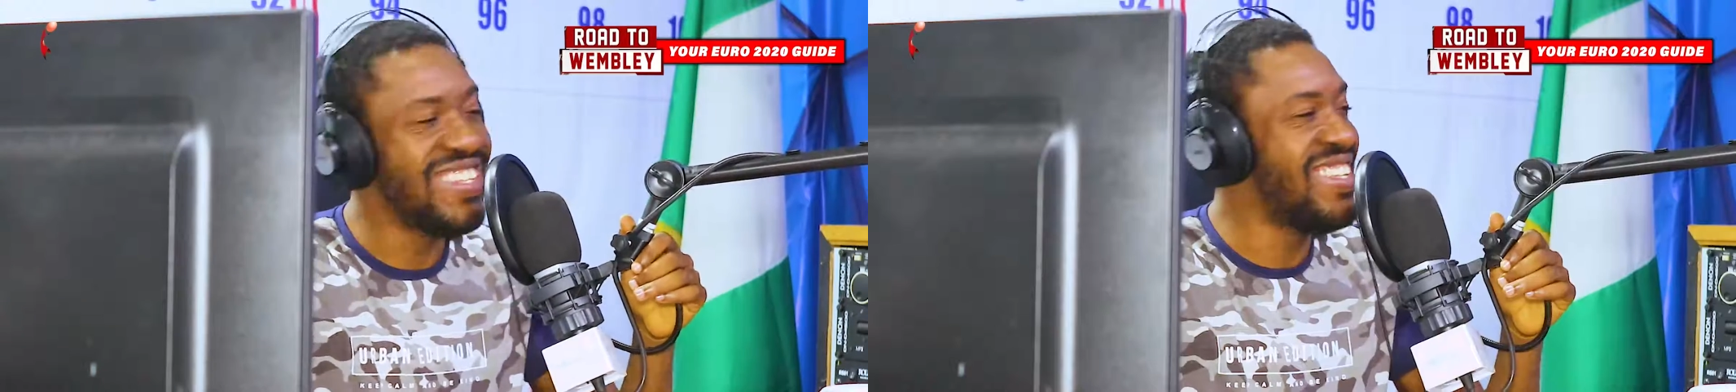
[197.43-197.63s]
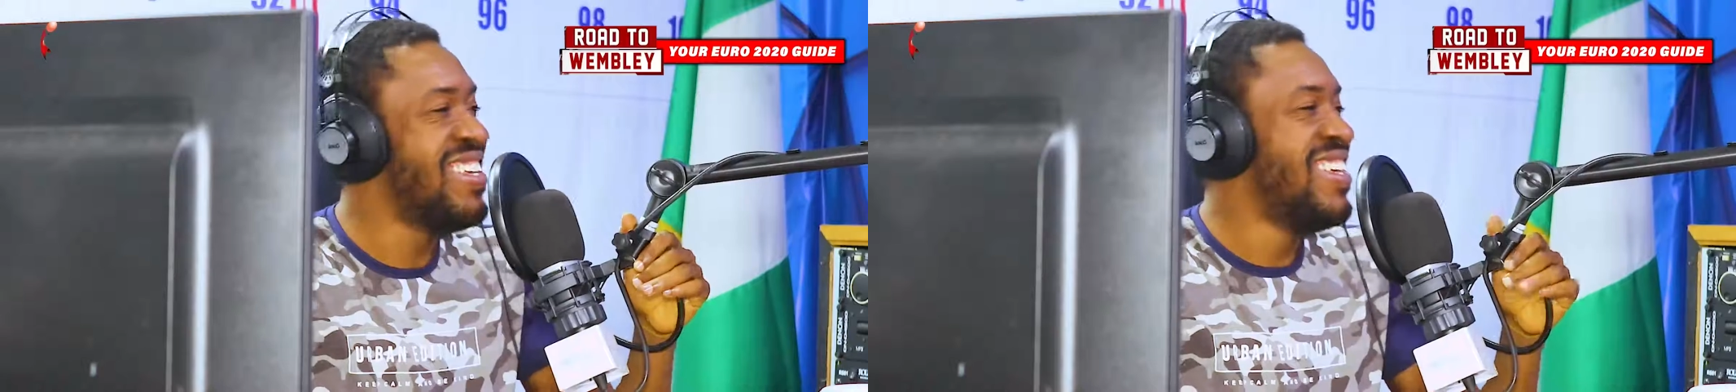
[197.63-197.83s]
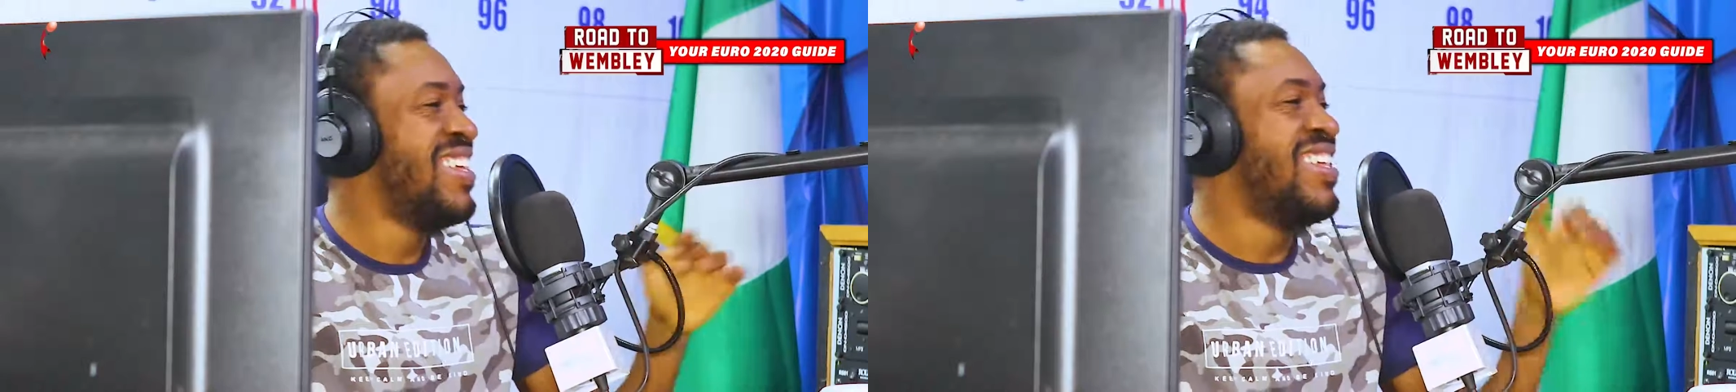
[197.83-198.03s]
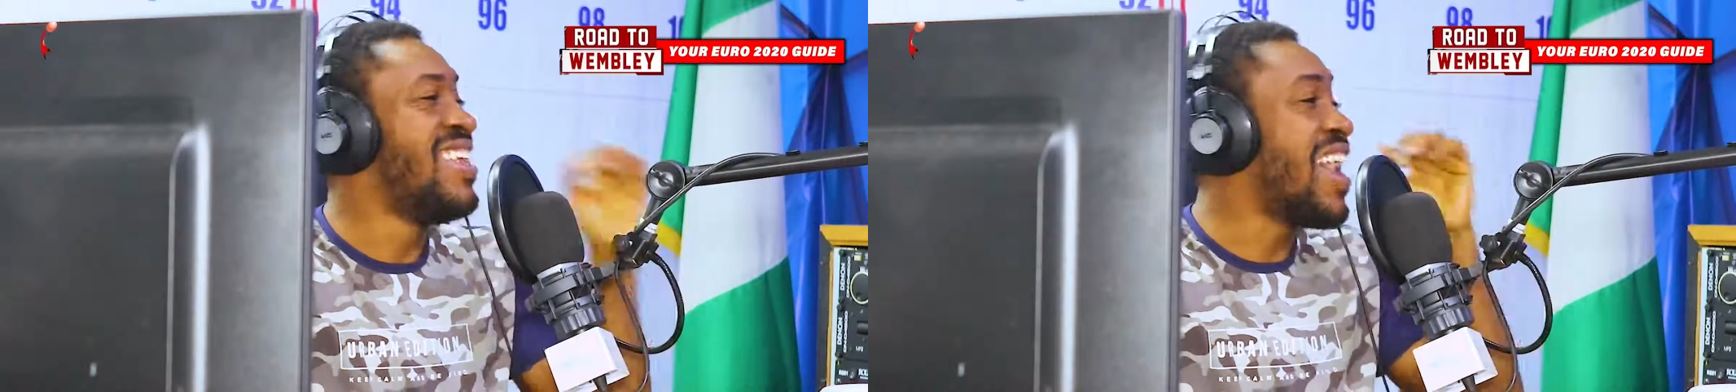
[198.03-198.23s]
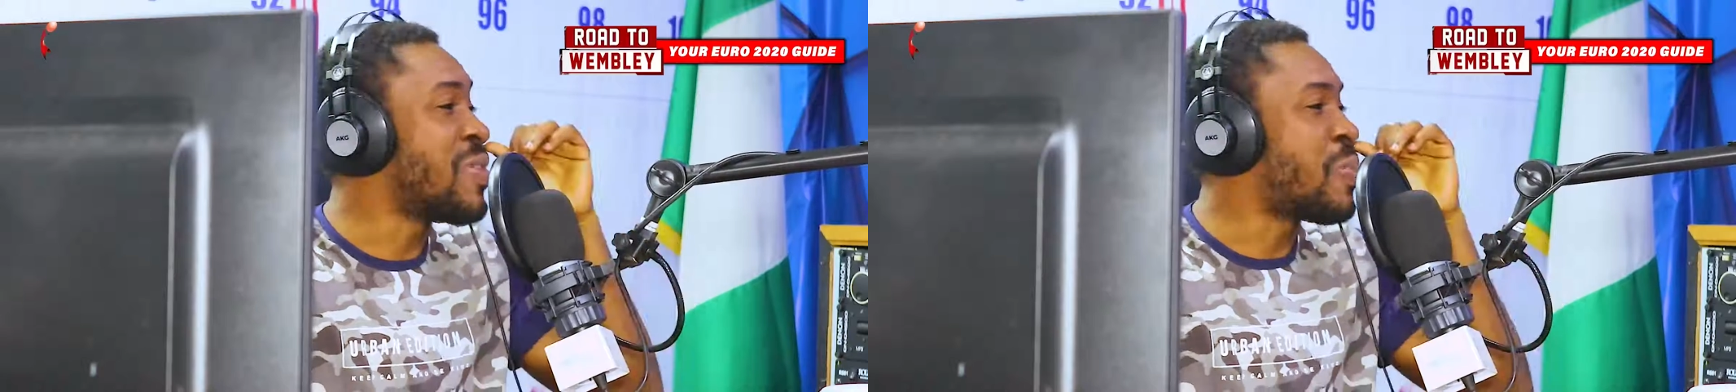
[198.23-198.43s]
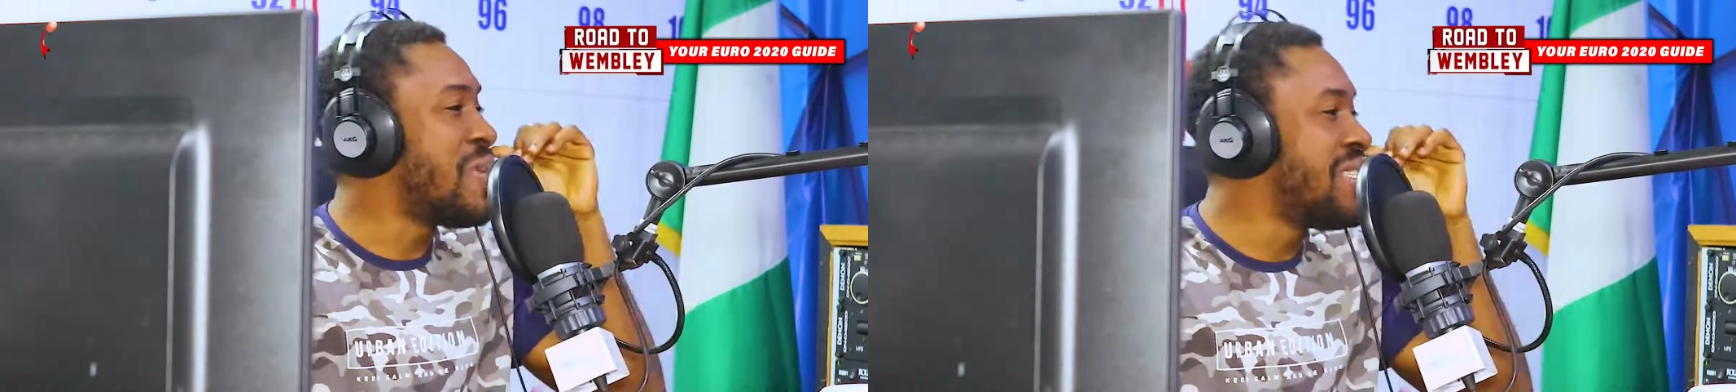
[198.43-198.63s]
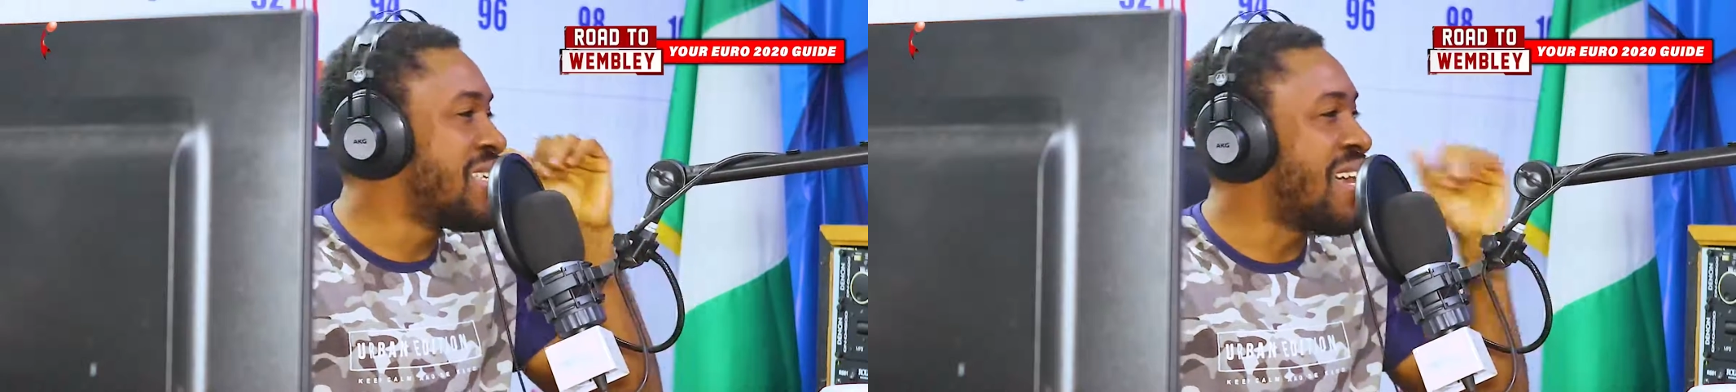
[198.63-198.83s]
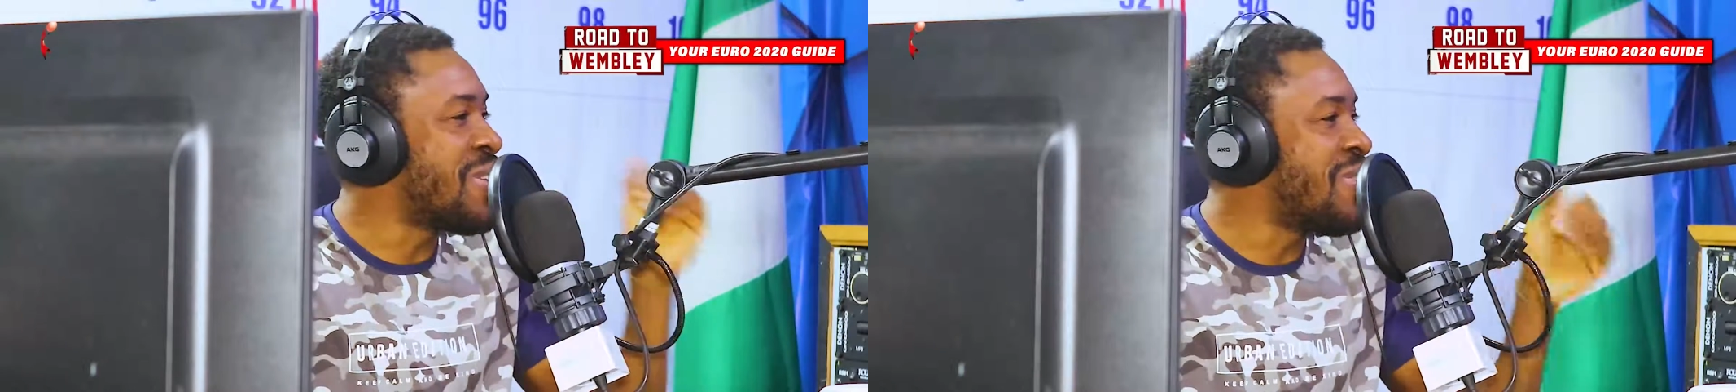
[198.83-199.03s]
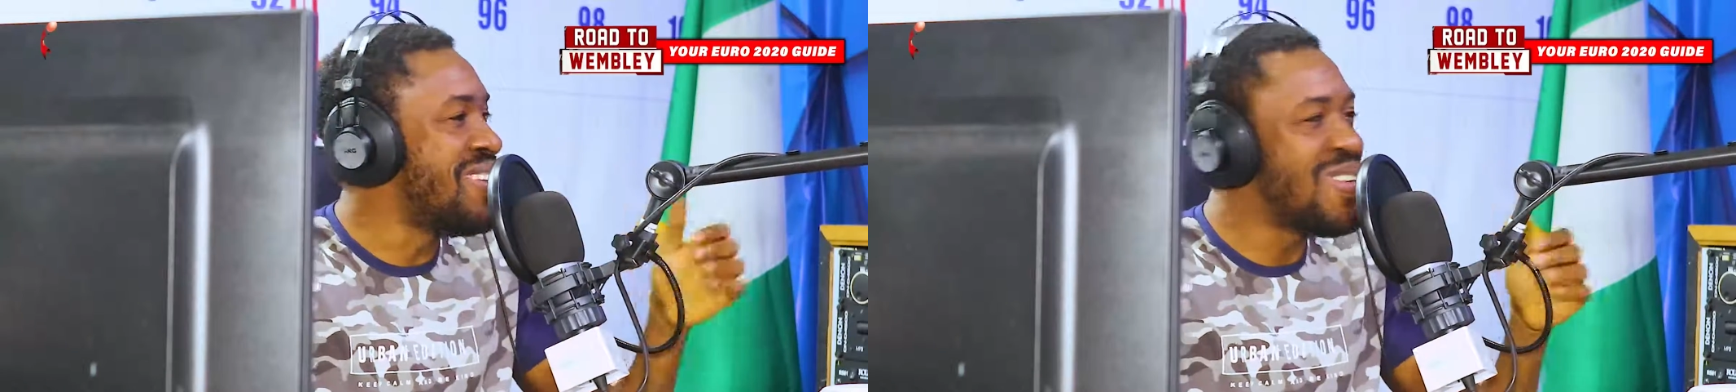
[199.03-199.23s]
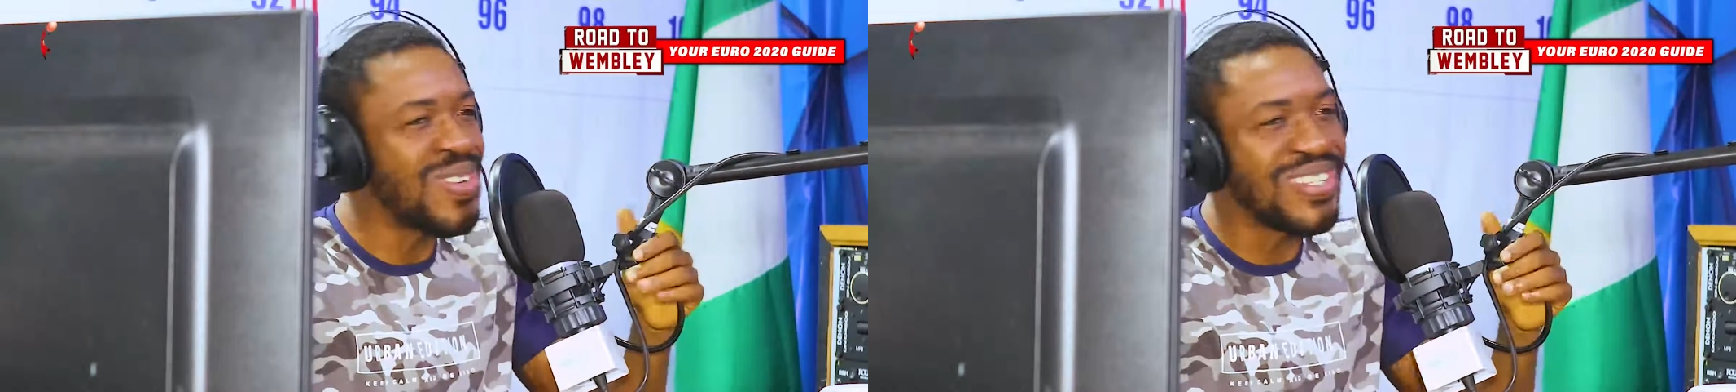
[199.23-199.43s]
they are sprinting out of the
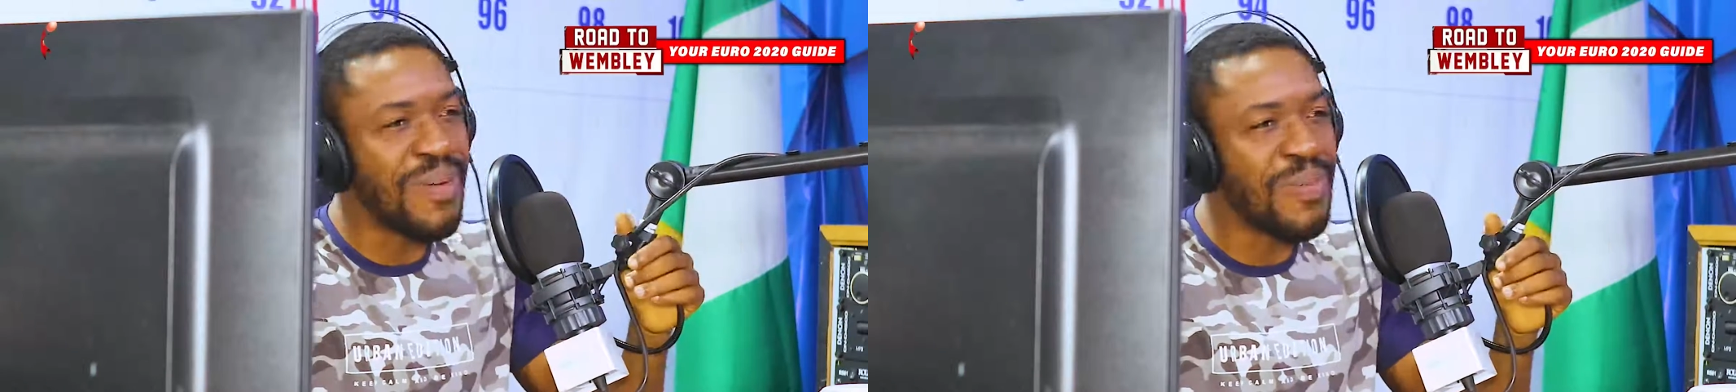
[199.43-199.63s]
Euros.